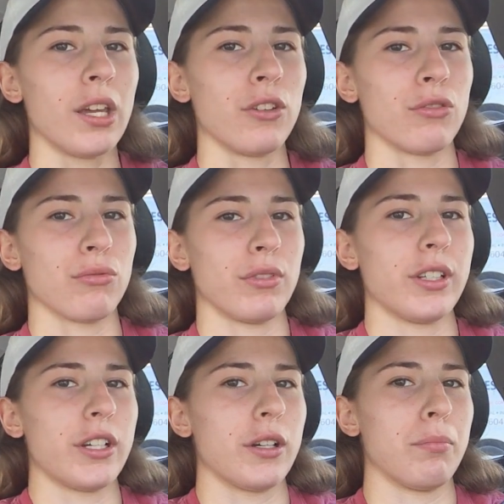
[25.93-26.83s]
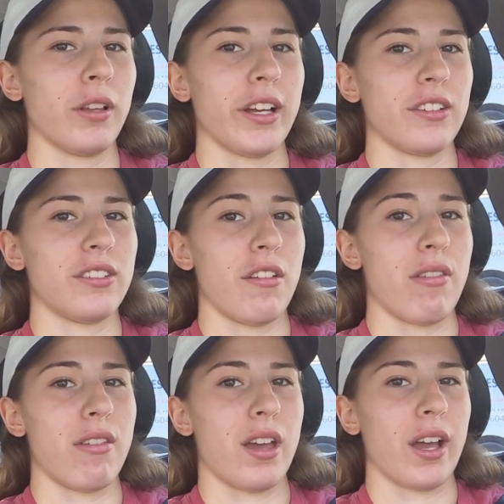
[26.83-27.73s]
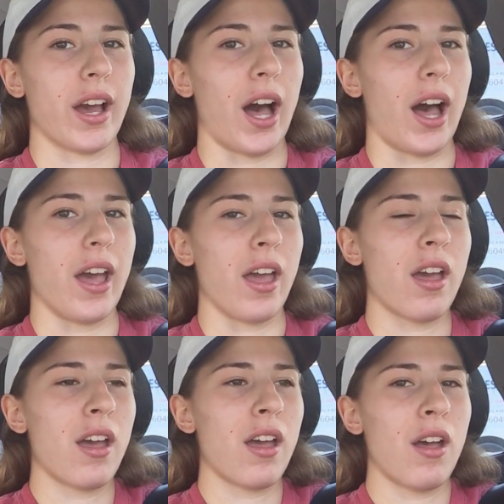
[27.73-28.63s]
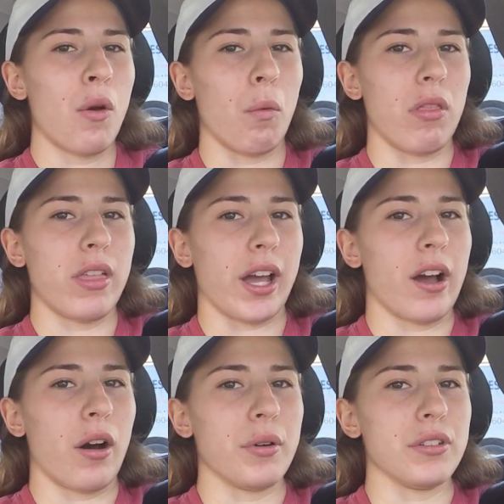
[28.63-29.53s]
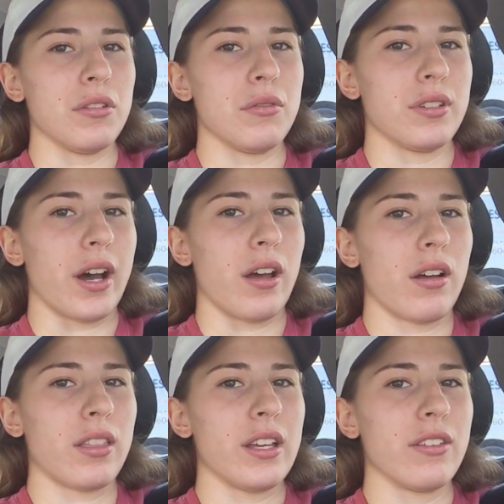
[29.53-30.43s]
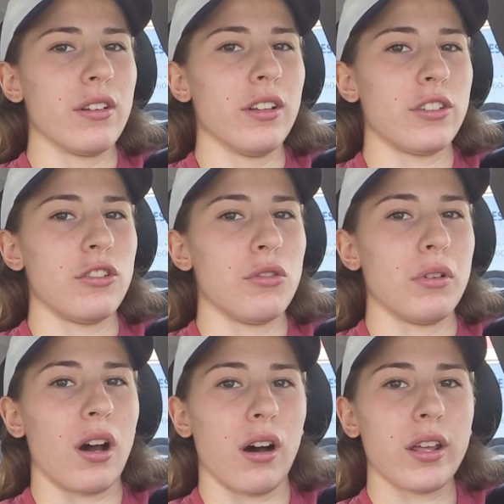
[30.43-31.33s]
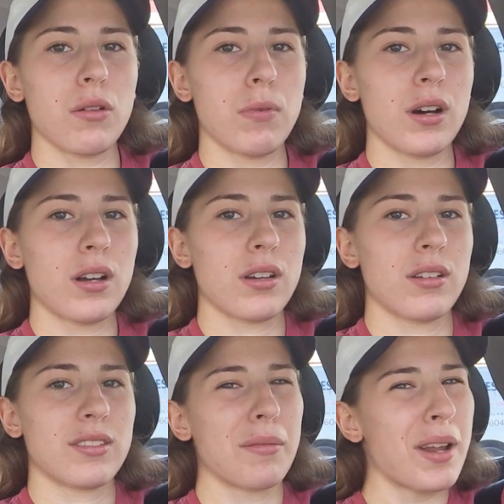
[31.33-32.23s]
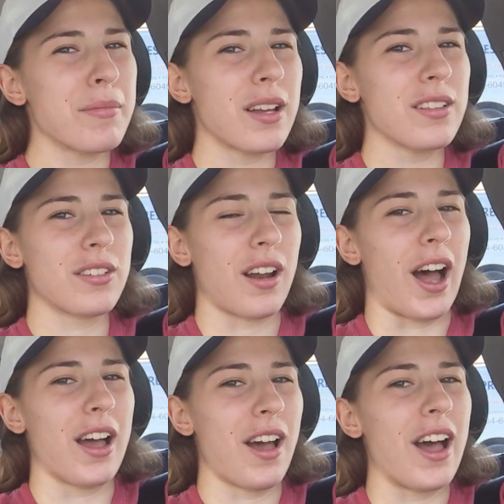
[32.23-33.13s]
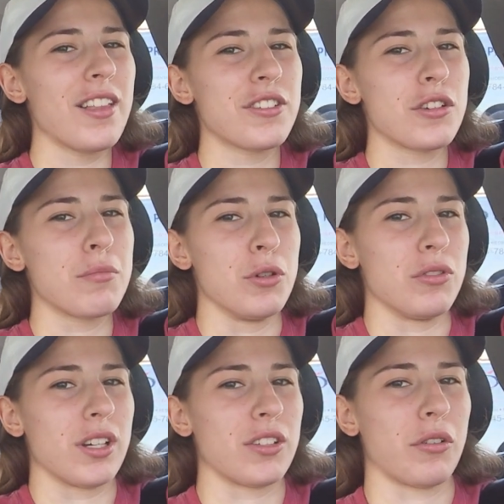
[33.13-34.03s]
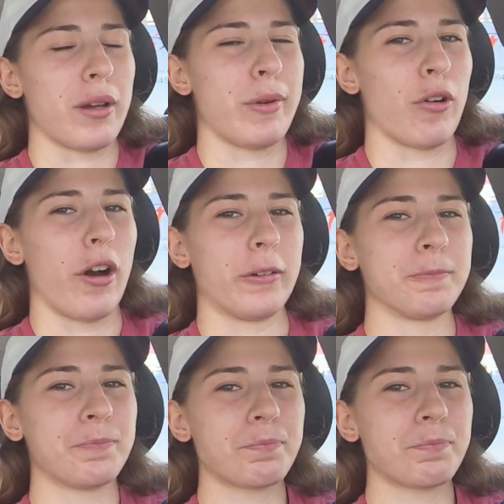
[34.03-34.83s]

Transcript: It's a really good place to think. I, one thing I always do is I either listen to an audiobook. Sometimes I listen, I, I listen to music, don't get me wrong.